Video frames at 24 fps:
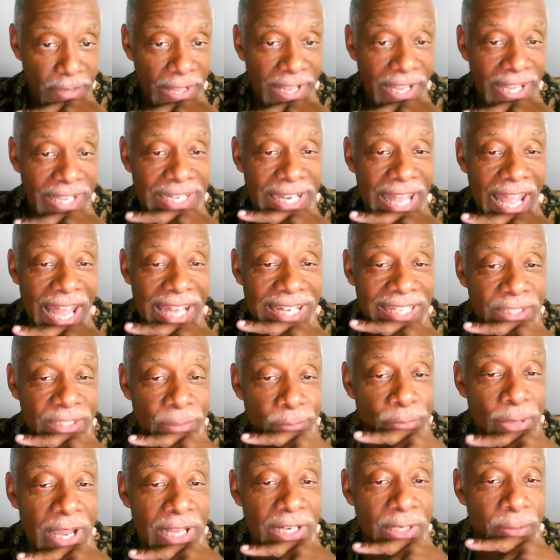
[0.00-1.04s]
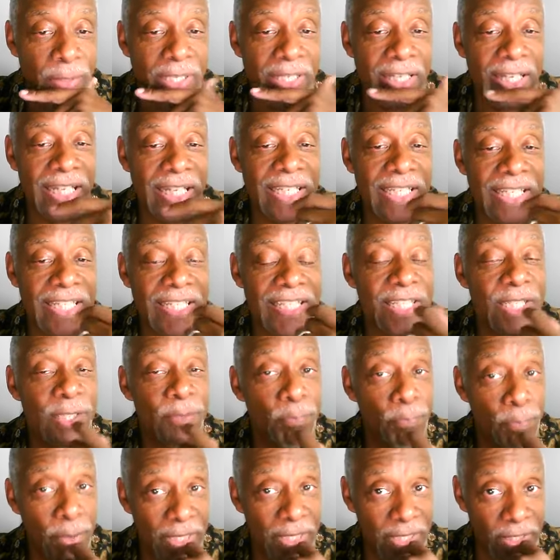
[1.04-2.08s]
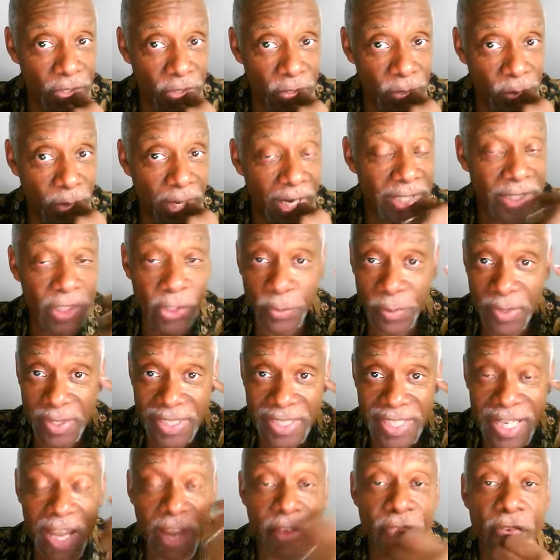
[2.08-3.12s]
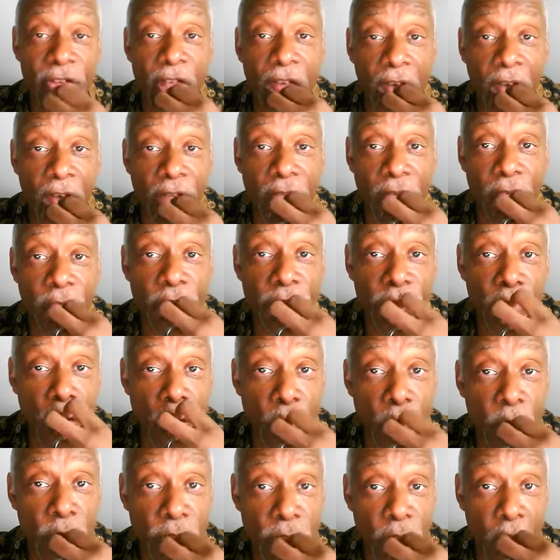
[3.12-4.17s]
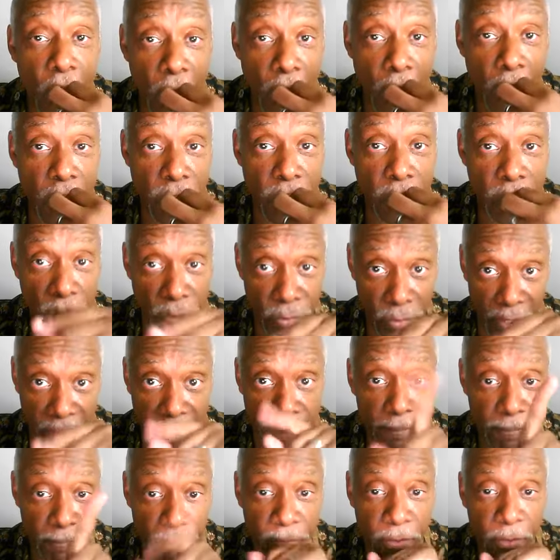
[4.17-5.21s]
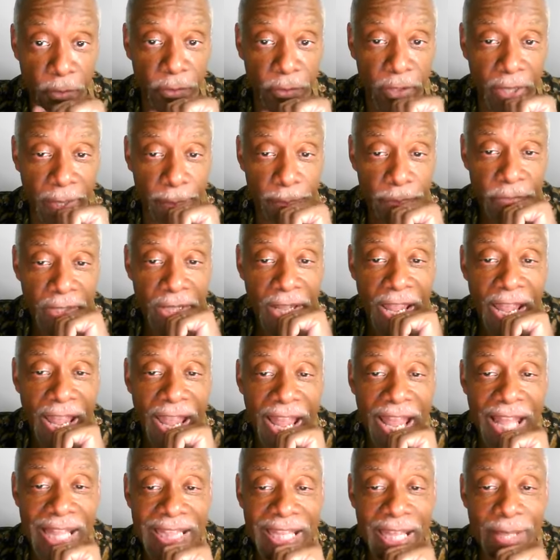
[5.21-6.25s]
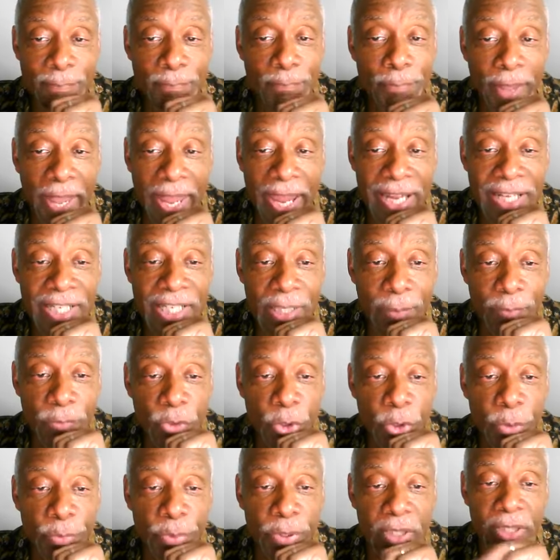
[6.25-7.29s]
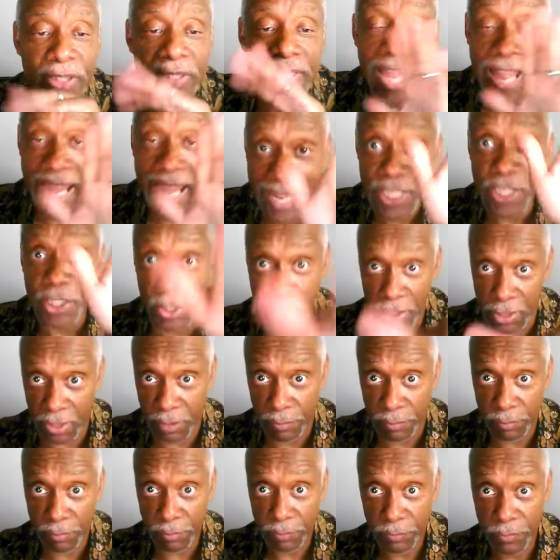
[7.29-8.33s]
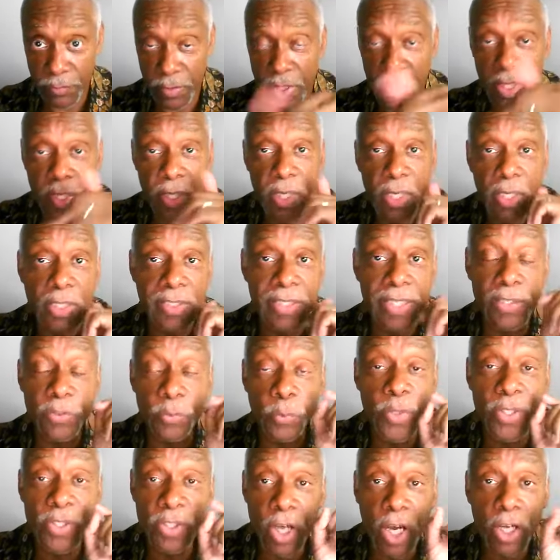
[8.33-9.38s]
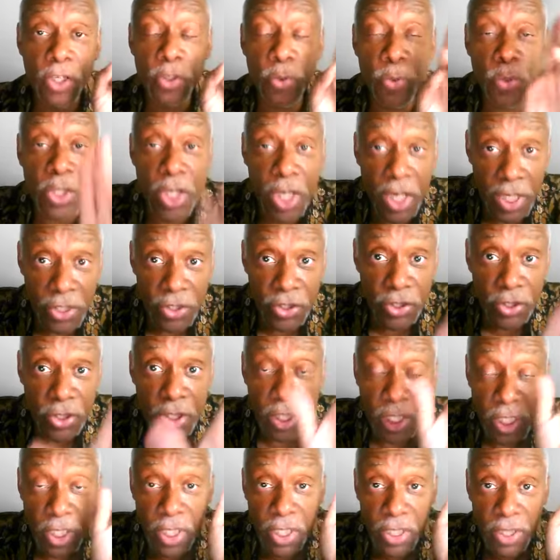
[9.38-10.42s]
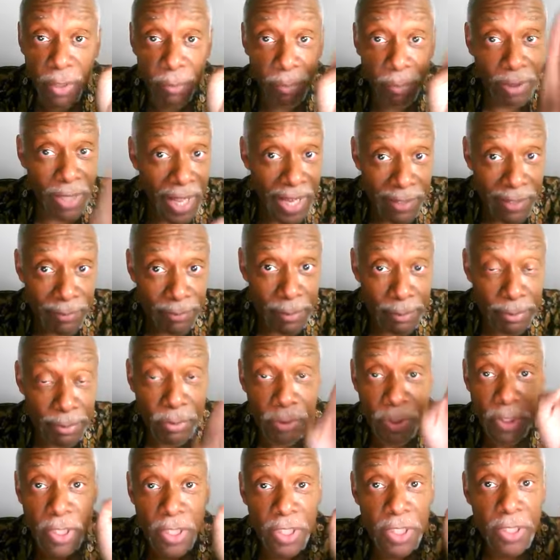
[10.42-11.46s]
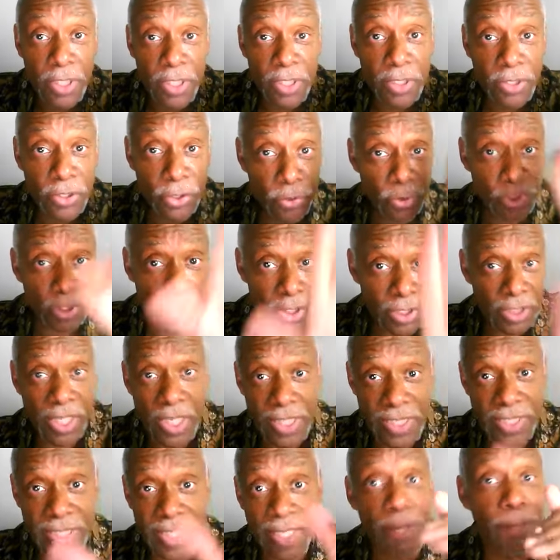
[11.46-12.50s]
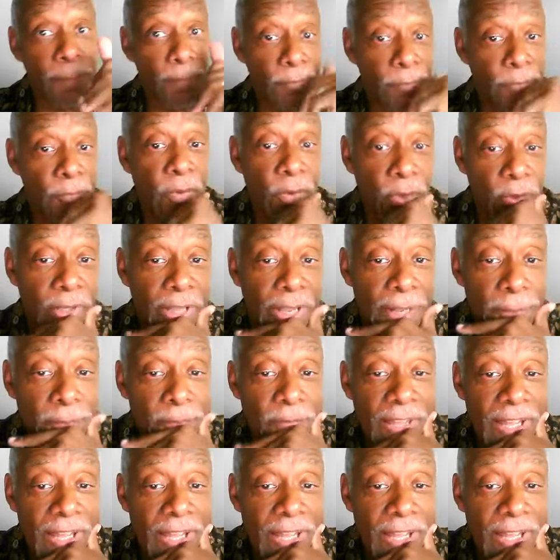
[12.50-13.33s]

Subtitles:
and had an impediment in his speech, right? So he was deaf and his tongue was tied, right? Okay. And they begged him to put his hand on him. Because we saw you touch the blind people. So just touch them. Okay.